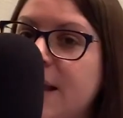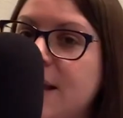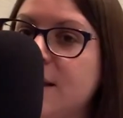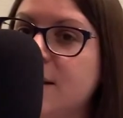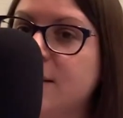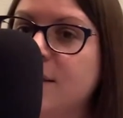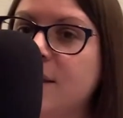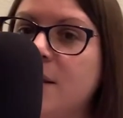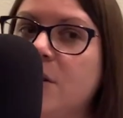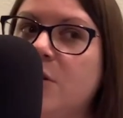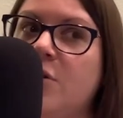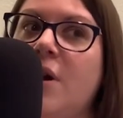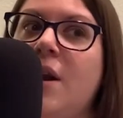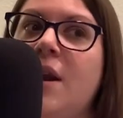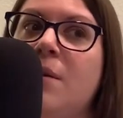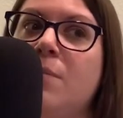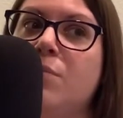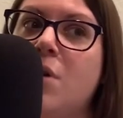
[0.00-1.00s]
is in the
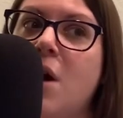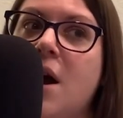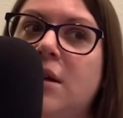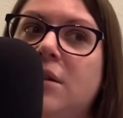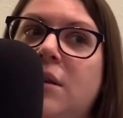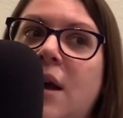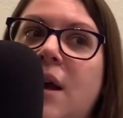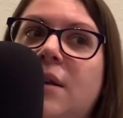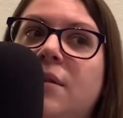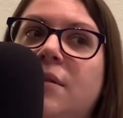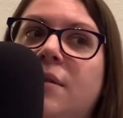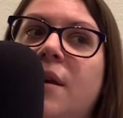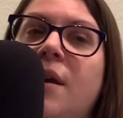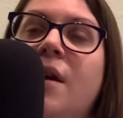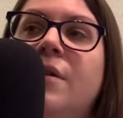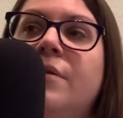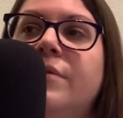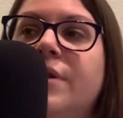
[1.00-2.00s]
grading process
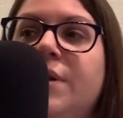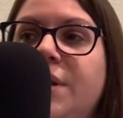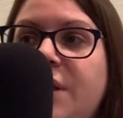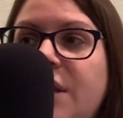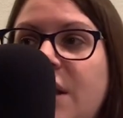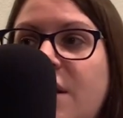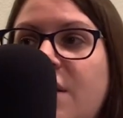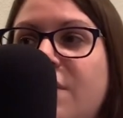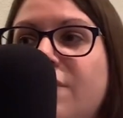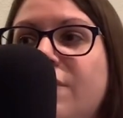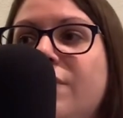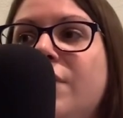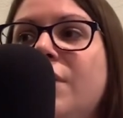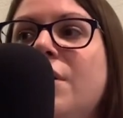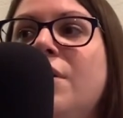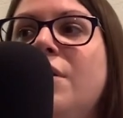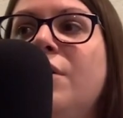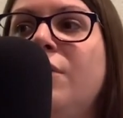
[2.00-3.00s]

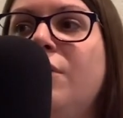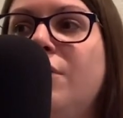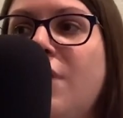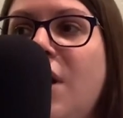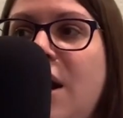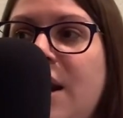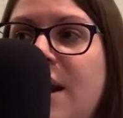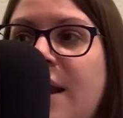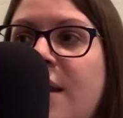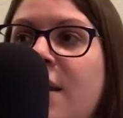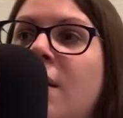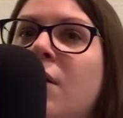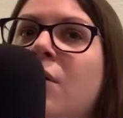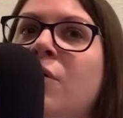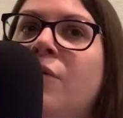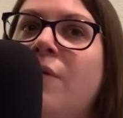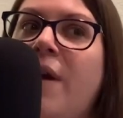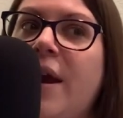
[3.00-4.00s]
received, grading,
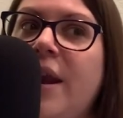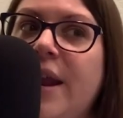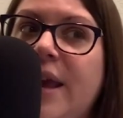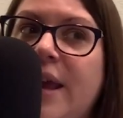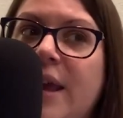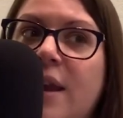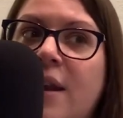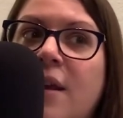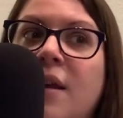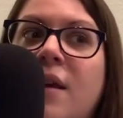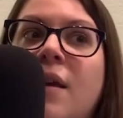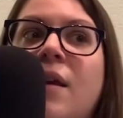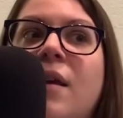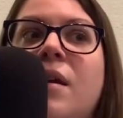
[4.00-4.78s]
graded,